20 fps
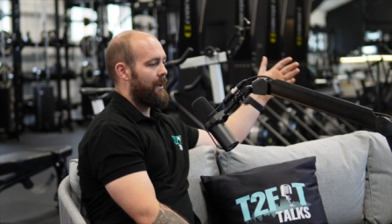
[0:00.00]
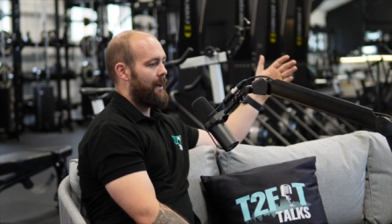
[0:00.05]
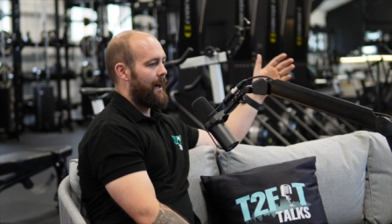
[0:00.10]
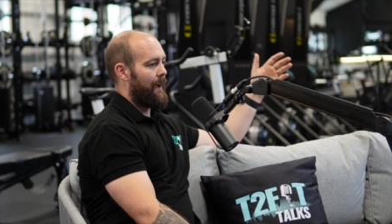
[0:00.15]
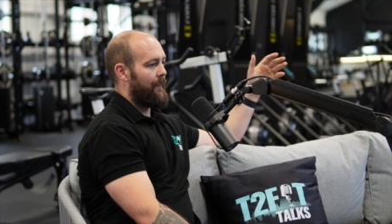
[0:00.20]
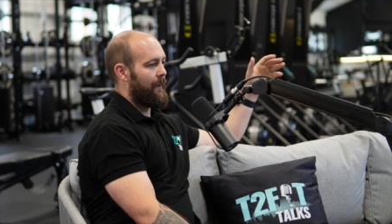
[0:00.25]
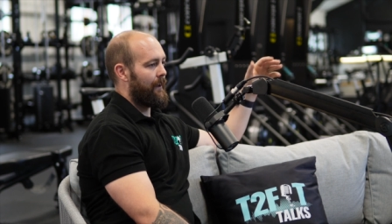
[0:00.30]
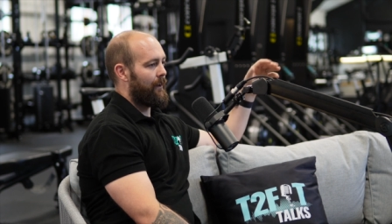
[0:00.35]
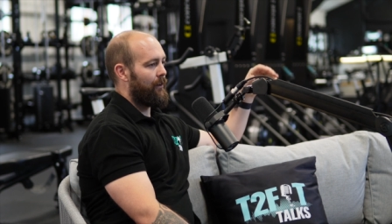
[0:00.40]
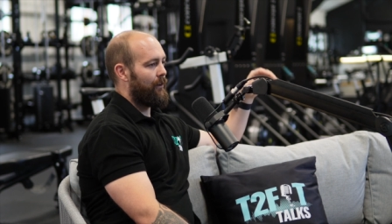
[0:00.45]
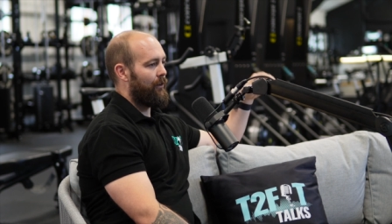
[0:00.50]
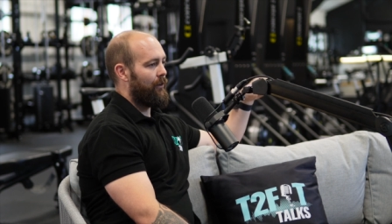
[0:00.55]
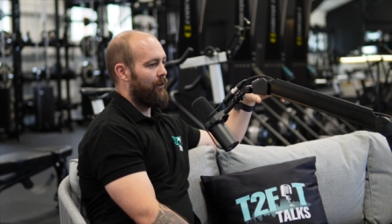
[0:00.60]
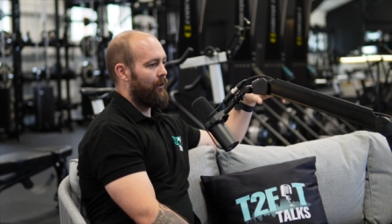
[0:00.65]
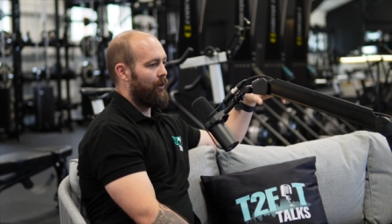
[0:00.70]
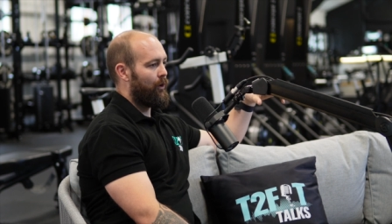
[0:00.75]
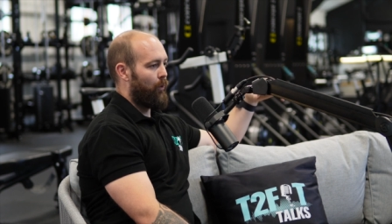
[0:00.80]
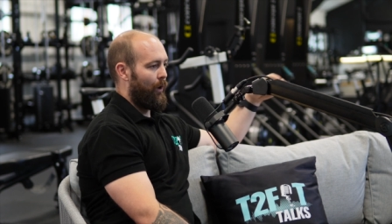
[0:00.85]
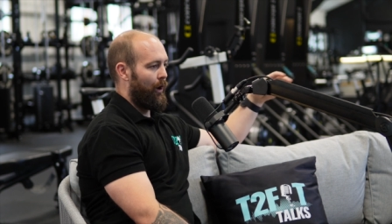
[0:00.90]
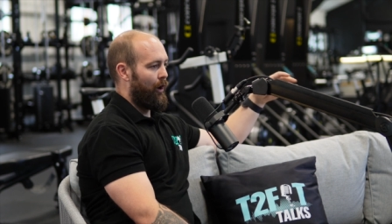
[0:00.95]
I think
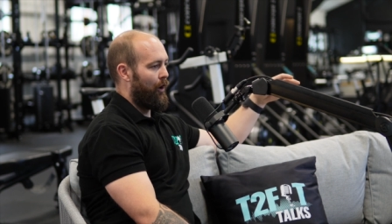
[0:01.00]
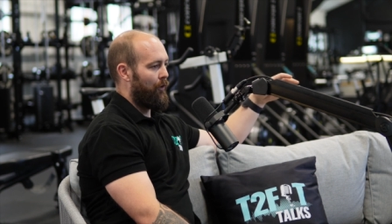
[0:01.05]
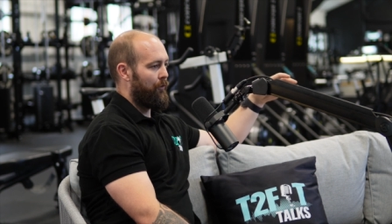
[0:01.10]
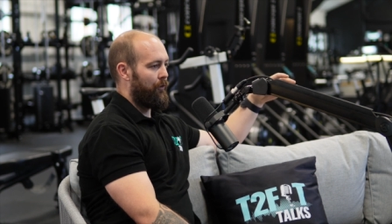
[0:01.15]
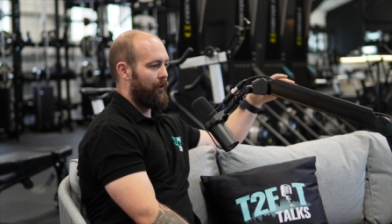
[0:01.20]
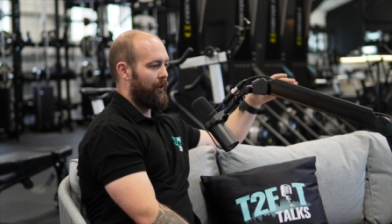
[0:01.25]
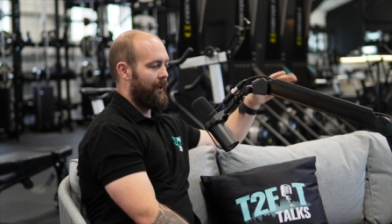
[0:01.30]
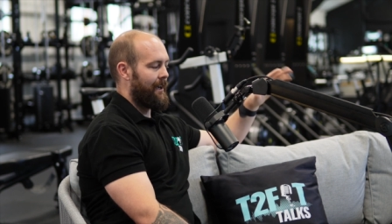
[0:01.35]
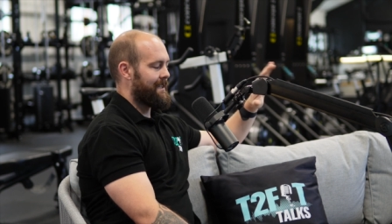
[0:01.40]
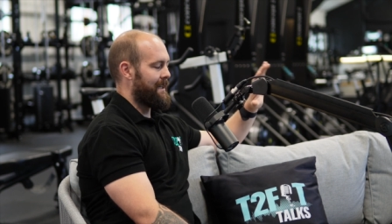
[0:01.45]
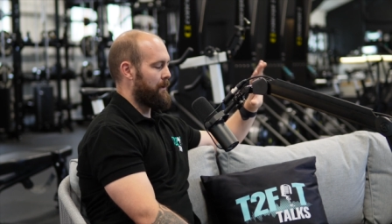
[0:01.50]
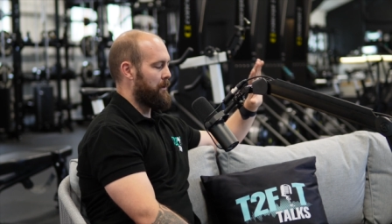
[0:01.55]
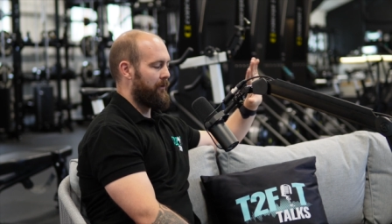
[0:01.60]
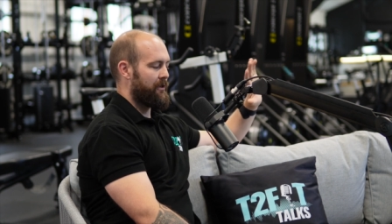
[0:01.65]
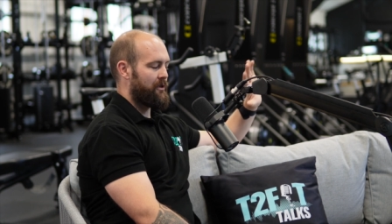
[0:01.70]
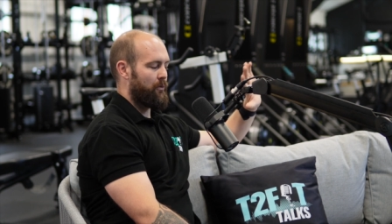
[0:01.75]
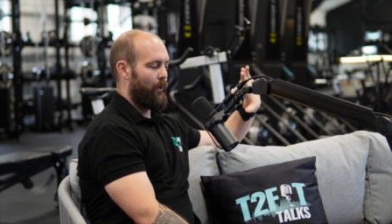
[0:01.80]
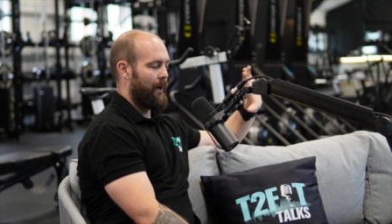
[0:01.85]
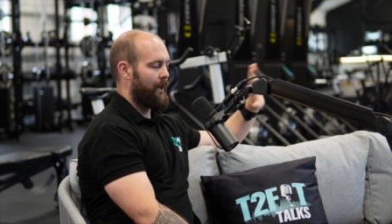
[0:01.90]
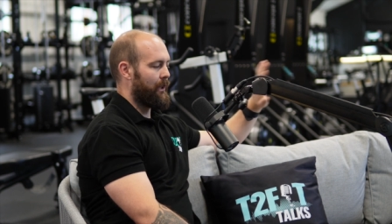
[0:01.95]
quite often, like I say, whether
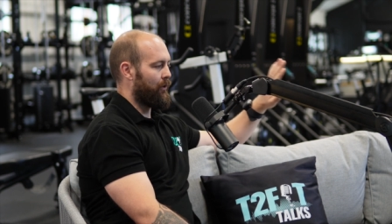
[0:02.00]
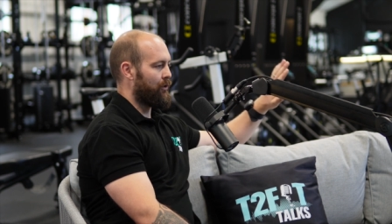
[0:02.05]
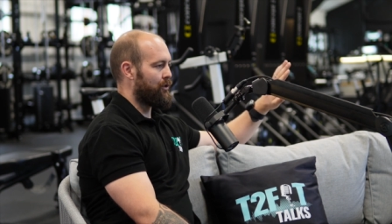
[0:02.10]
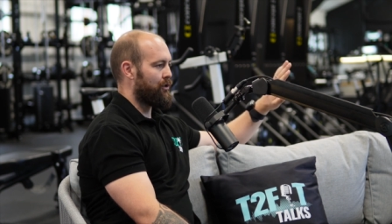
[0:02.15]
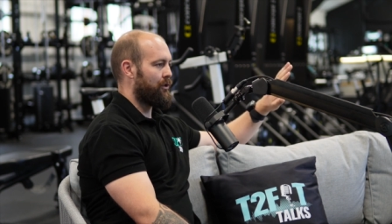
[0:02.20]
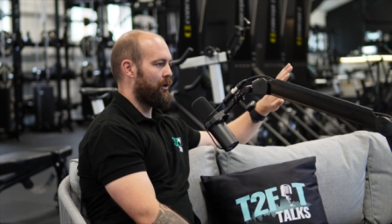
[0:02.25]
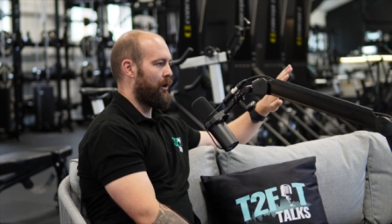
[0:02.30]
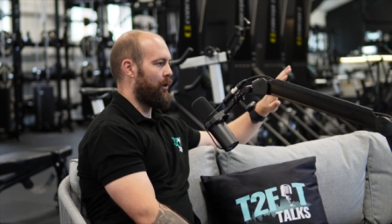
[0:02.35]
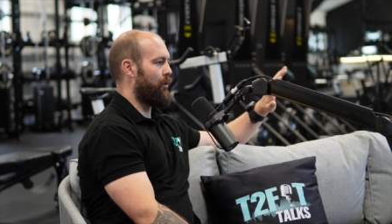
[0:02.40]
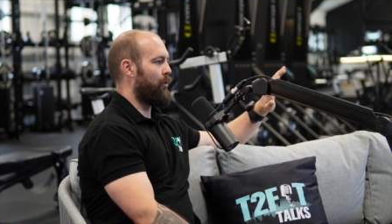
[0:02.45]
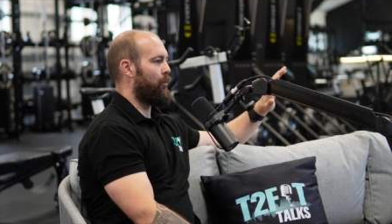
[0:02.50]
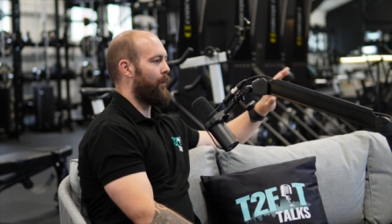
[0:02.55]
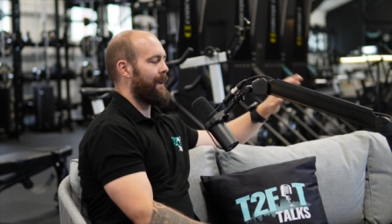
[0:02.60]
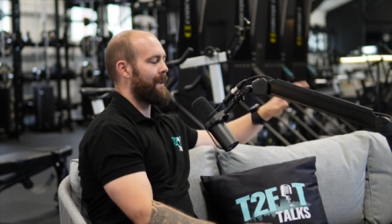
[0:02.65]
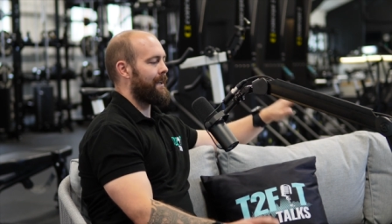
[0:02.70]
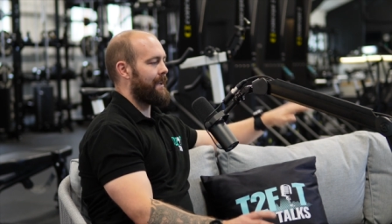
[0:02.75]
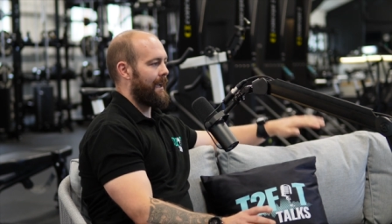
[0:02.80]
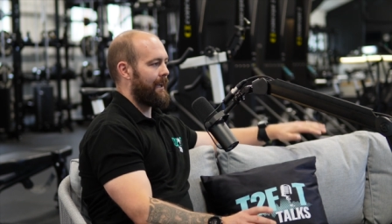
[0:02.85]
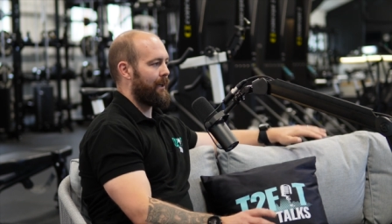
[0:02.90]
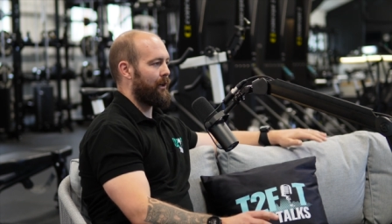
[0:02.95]
it's a weight loss goal,
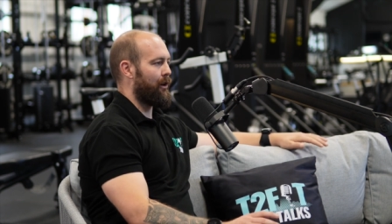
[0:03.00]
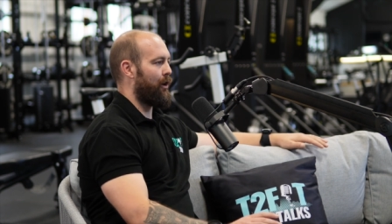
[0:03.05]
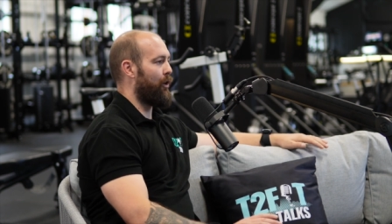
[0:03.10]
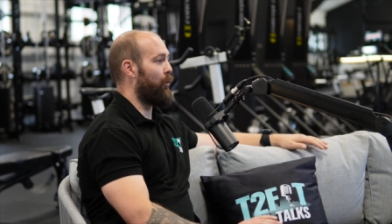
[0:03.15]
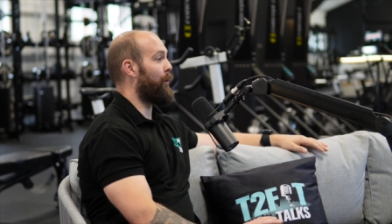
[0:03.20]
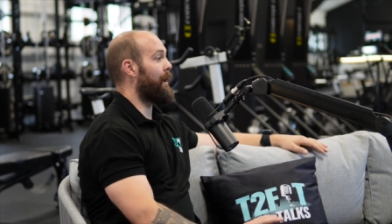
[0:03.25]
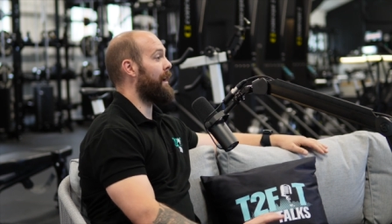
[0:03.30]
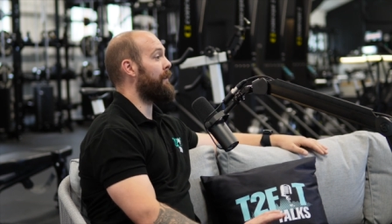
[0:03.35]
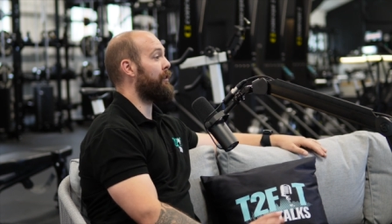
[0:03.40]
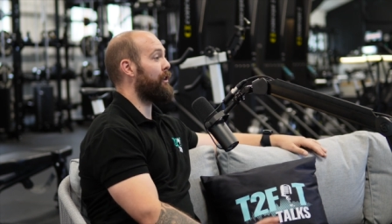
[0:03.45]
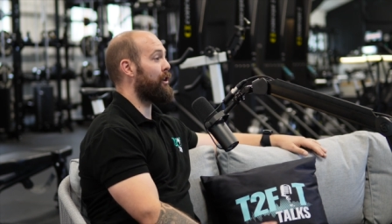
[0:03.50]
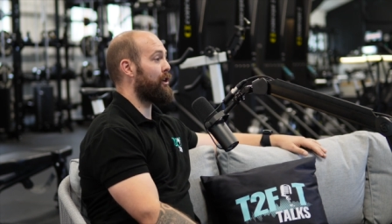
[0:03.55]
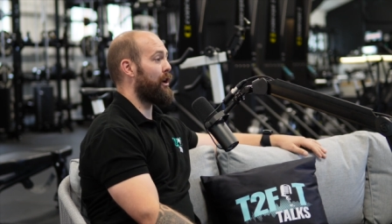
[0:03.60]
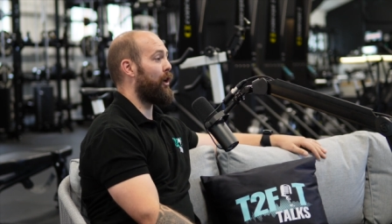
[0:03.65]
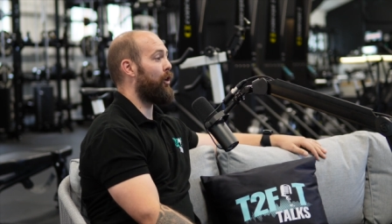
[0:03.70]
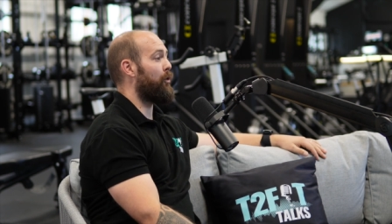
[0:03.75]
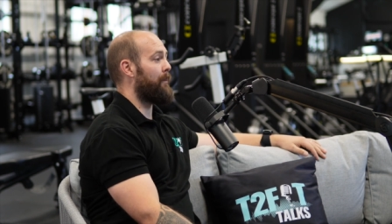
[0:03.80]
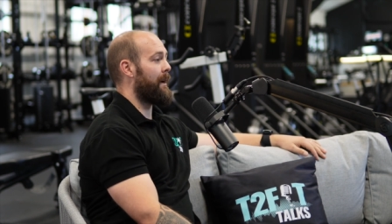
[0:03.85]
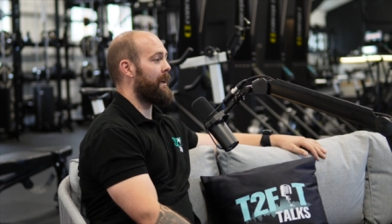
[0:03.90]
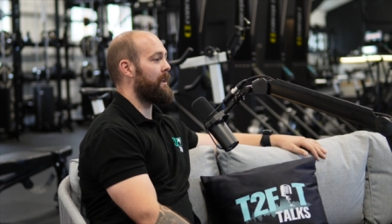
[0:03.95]
weight gain goal, whatever the
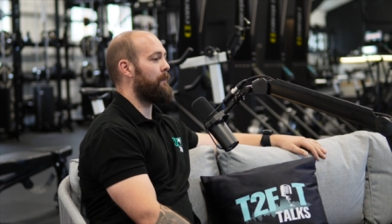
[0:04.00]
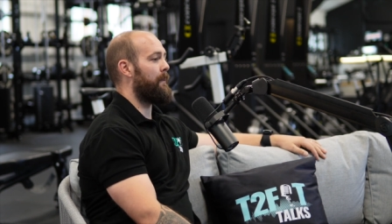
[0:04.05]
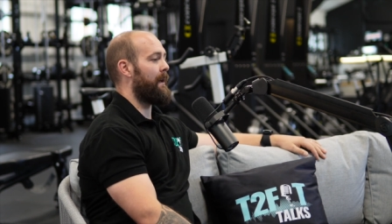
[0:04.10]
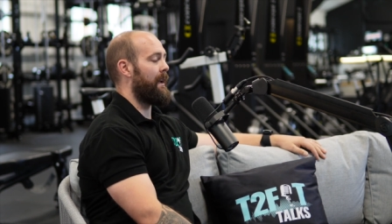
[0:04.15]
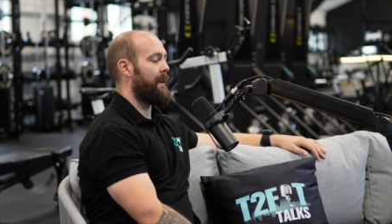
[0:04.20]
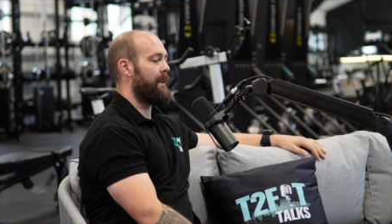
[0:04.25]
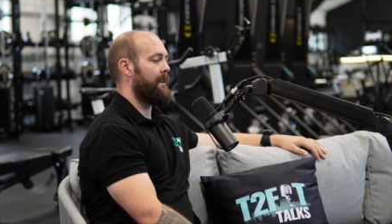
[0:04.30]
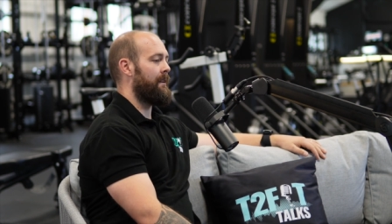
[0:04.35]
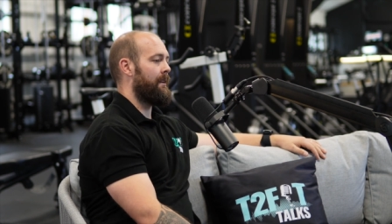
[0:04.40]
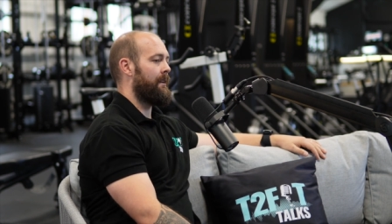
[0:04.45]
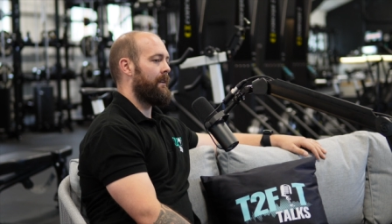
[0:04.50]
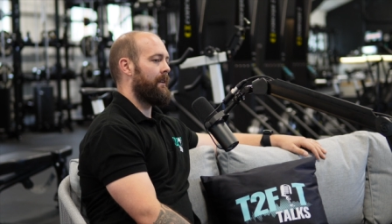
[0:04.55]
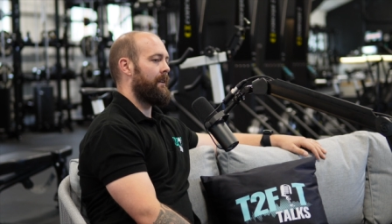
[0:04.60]
goal may be,